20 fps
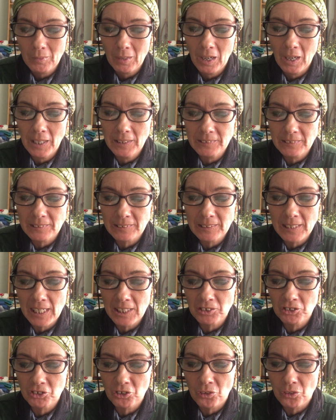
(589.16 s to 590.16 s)
I
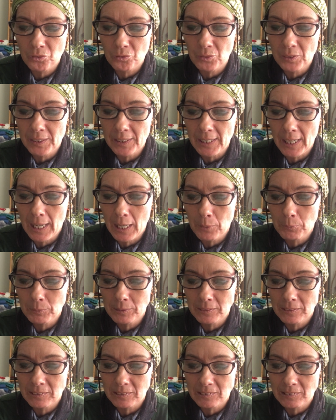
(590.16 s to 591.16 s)
snatched three
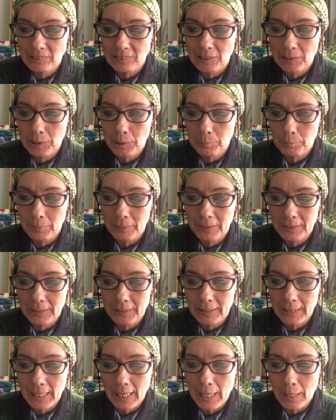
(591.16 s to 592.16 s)
hours' sleep
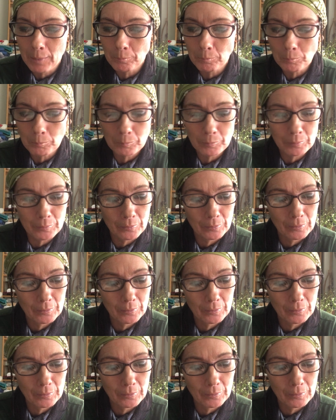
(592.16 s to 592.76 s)
in camp